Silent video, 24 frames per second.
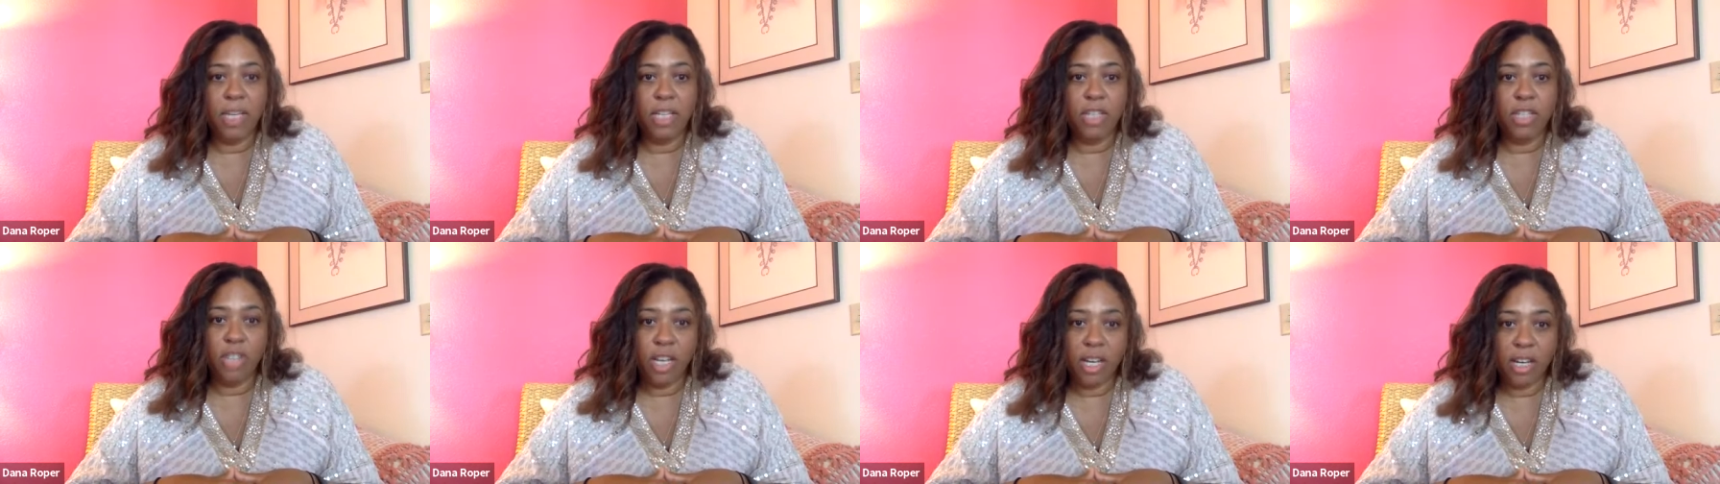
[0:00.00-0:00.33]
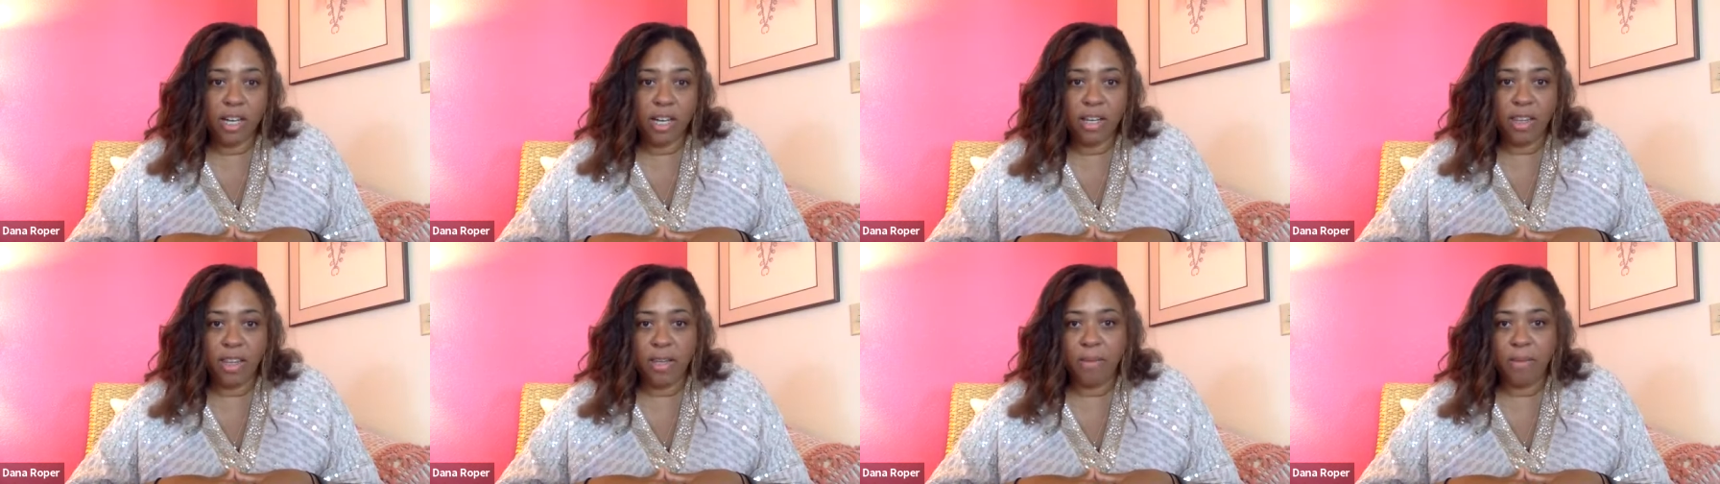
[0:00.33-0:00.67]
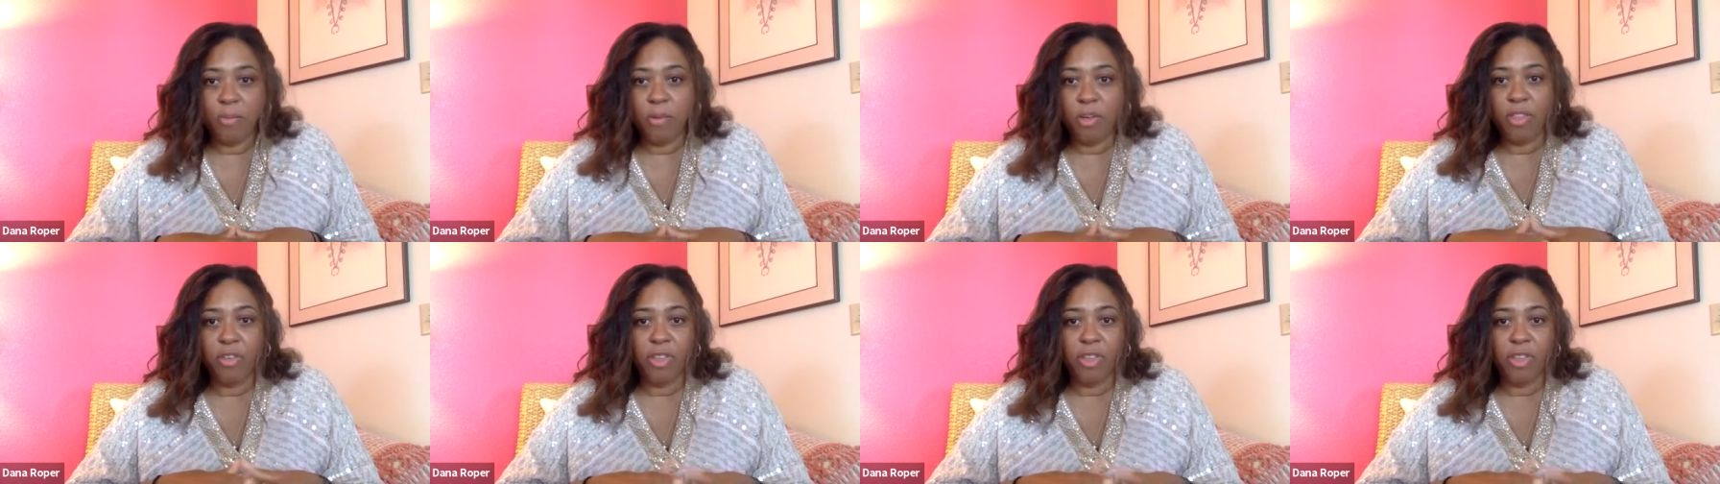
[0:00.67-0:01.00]
and check on them
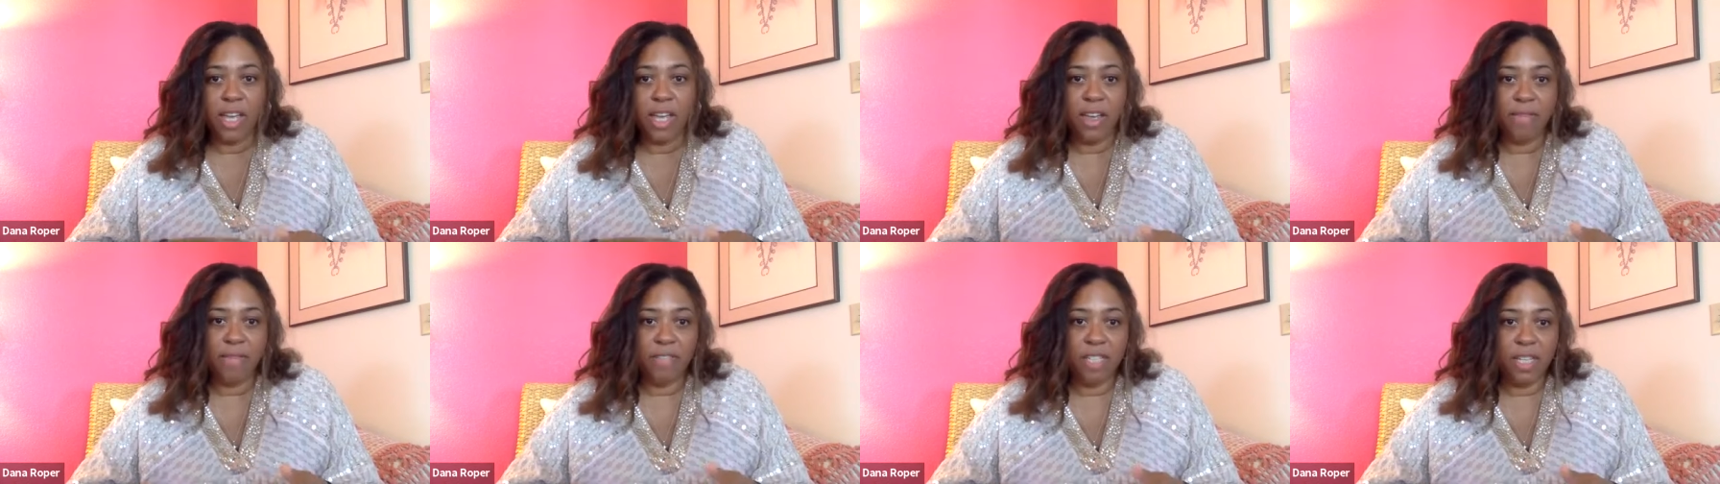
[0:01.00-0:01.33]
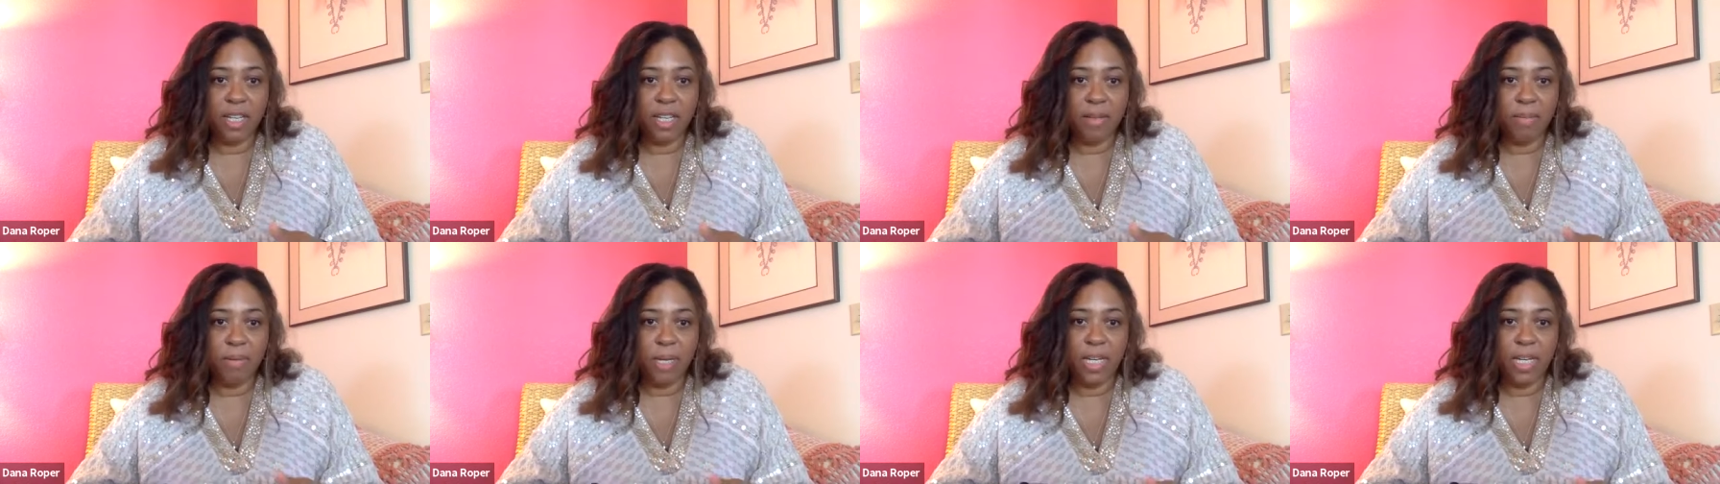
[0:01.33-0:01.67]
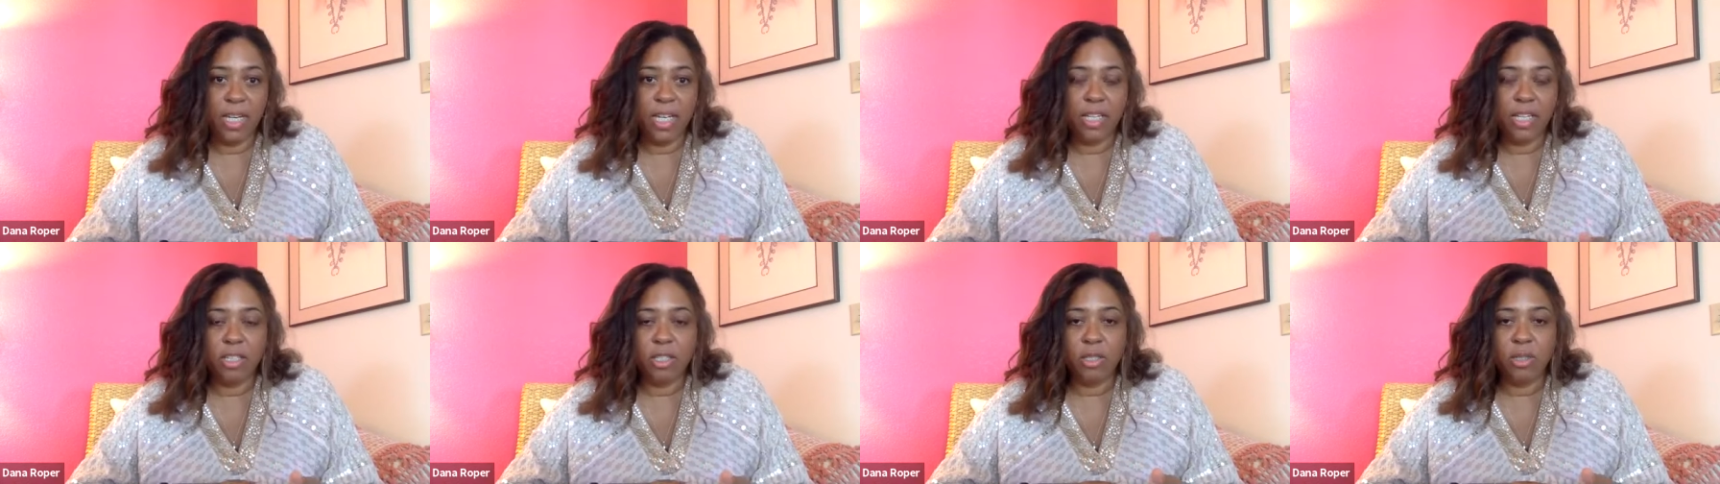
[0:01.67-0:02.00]
whether they have
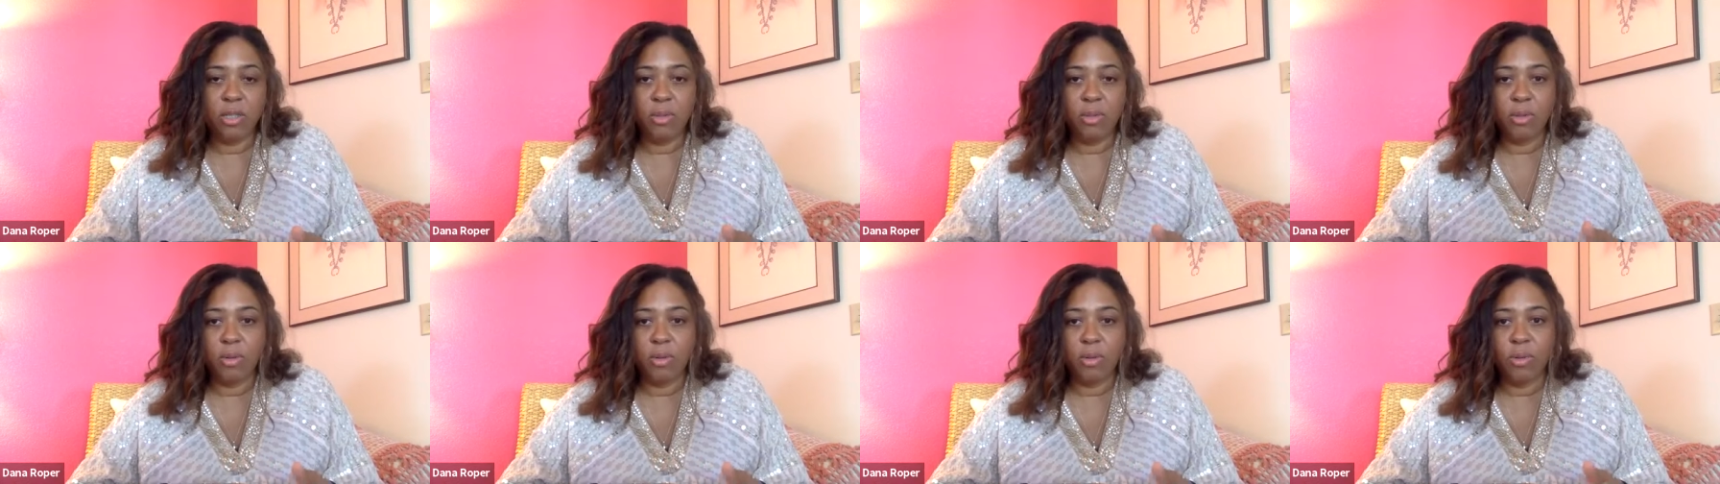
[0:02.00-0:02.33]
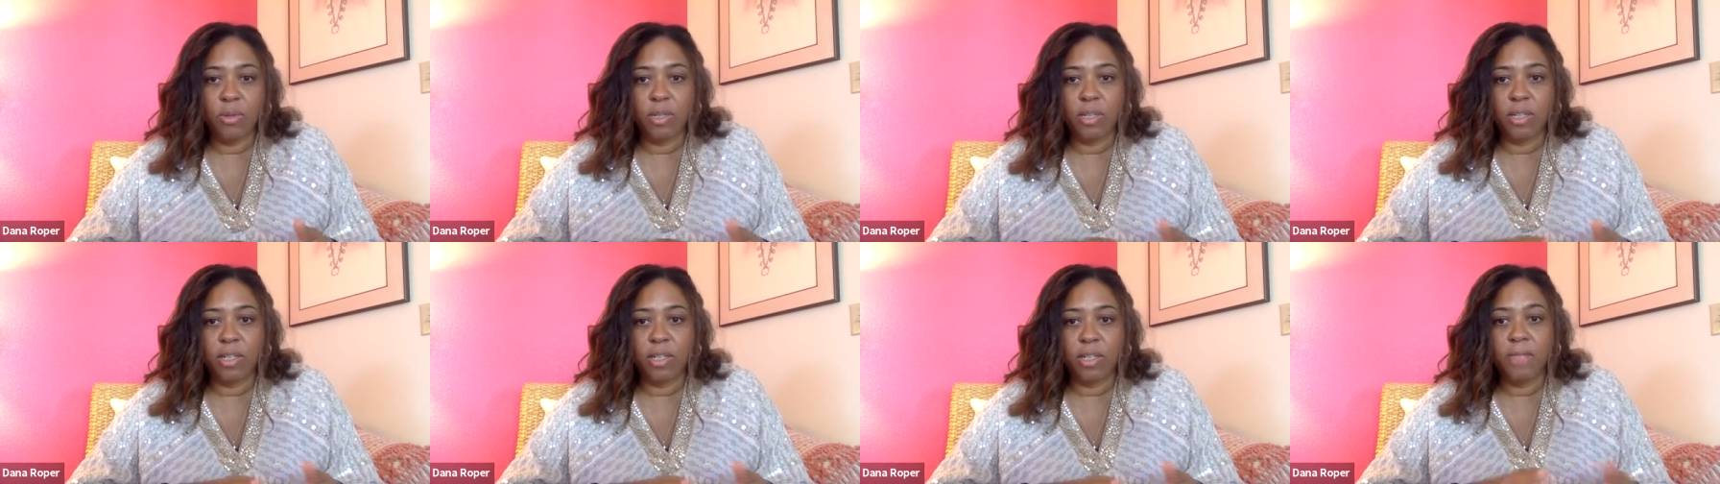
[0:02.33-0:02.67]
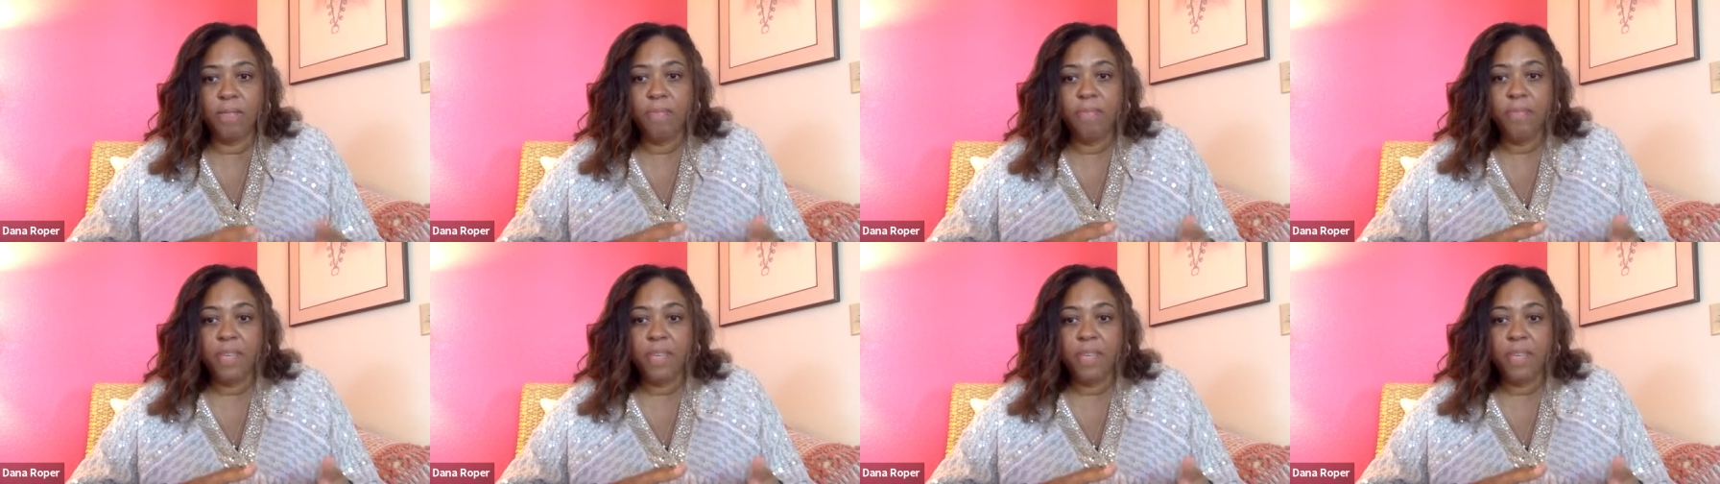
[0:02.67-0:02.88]
diabetes or